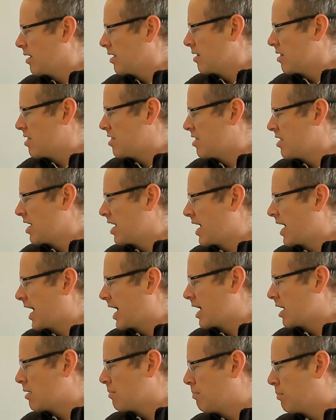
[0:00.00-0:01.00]

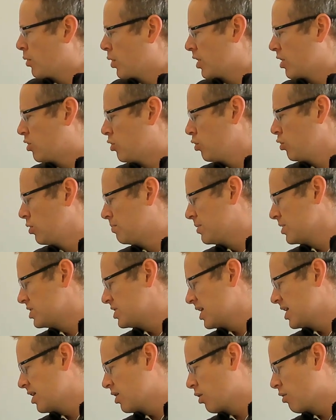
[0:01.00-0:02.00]

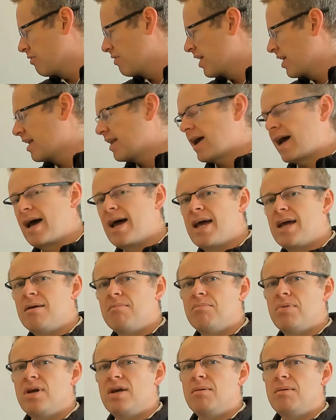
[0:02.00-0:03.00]
38.2% of that
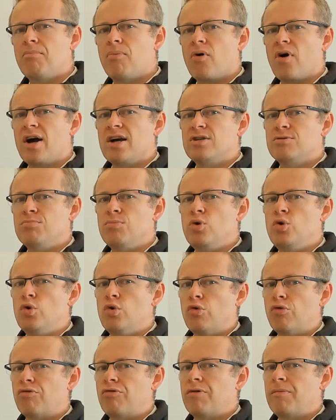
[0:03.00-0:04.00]
AB price
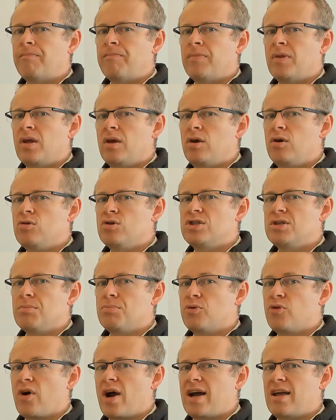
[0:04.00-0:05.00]
move. You
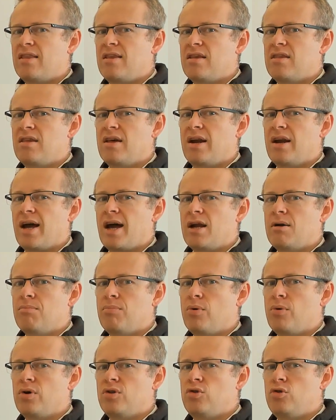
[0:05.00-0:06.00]
subtract the
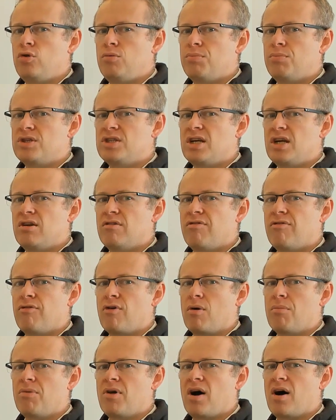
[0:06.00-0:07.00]
38.2% from
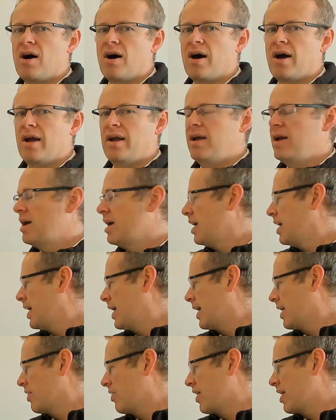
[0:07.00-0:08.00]
the high,
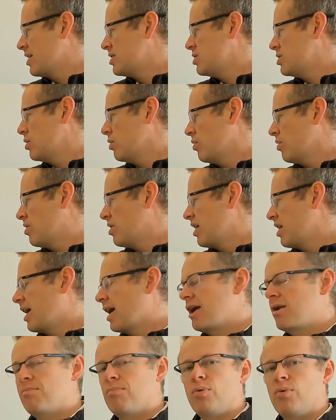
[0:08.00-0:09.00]
and that's your
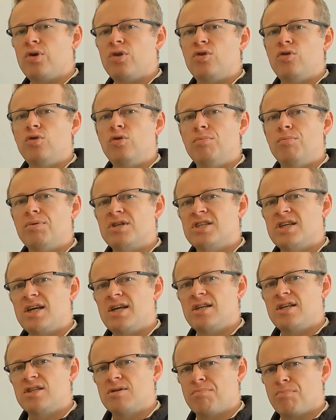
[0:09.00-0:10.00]
38.2%
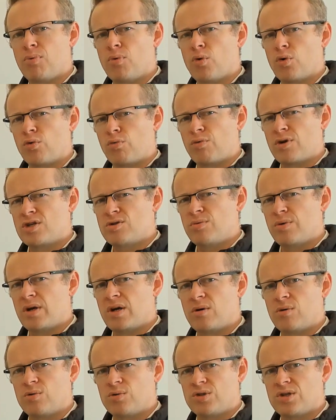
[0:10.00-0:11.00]
support, which we
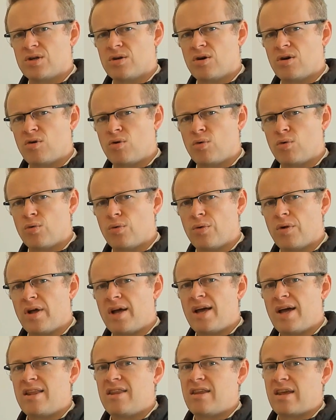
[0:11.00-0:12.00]
also call
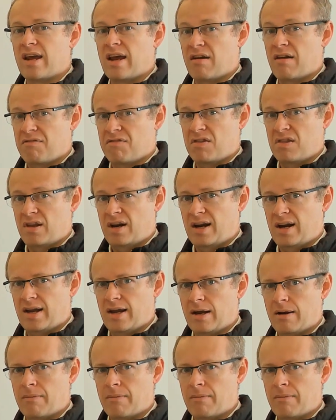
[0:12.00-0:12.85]
the F3.